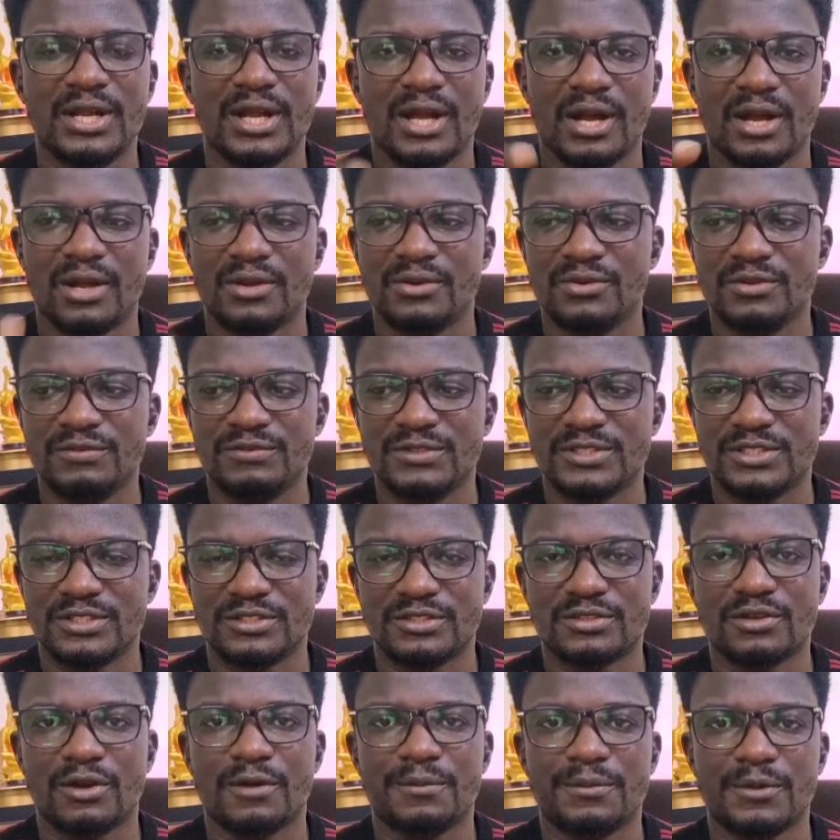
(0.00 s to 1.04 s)
and if it's a
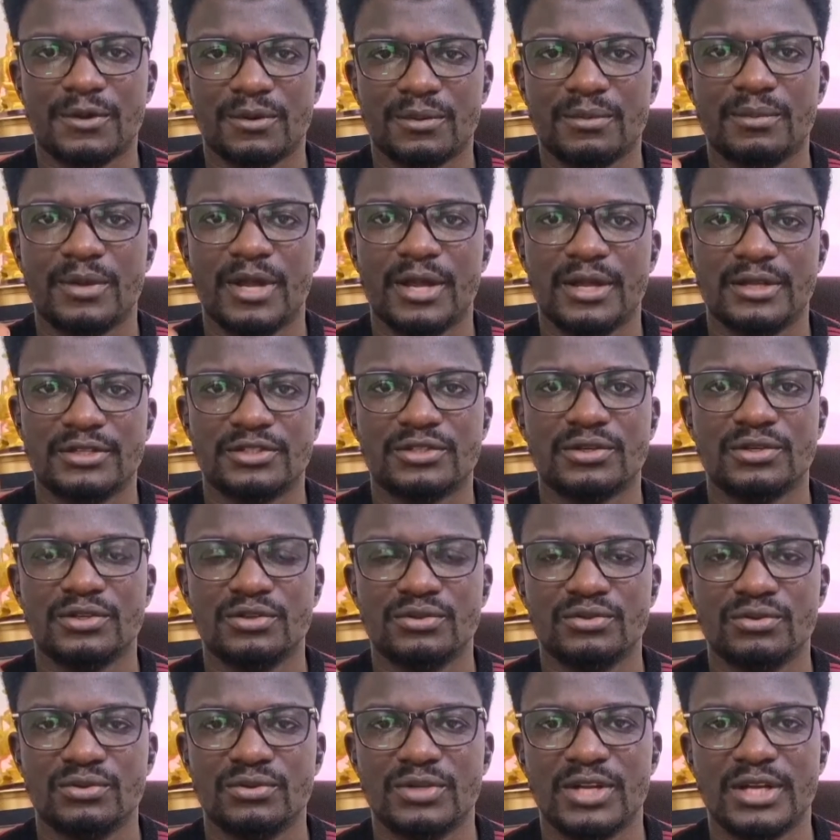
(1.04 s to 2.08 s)
scorpion, ensure you
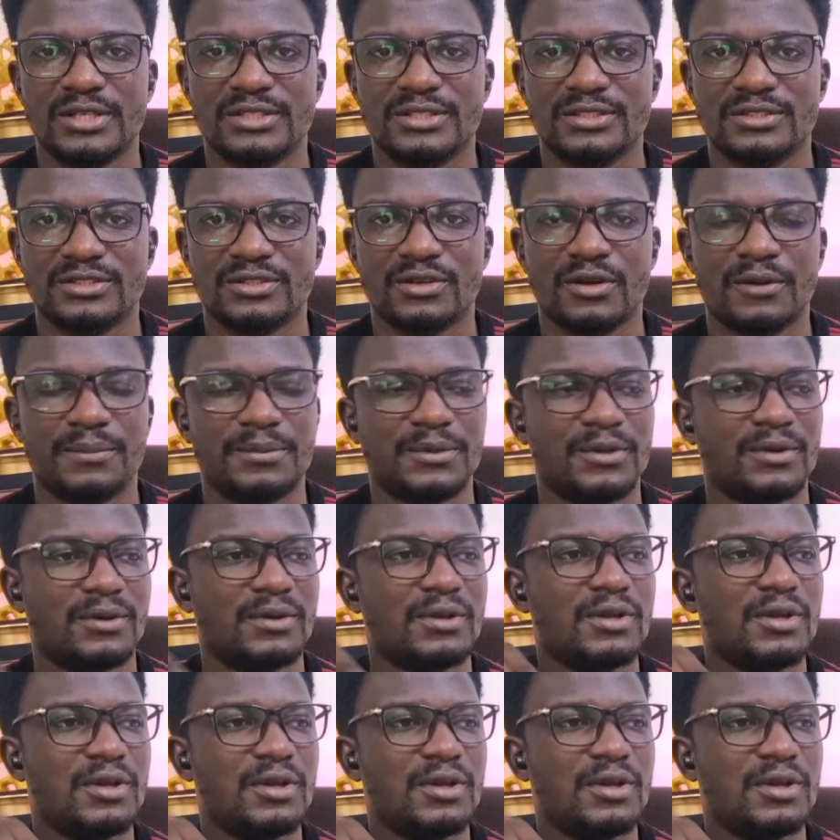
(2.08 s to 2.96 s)
know that it's a scorpion,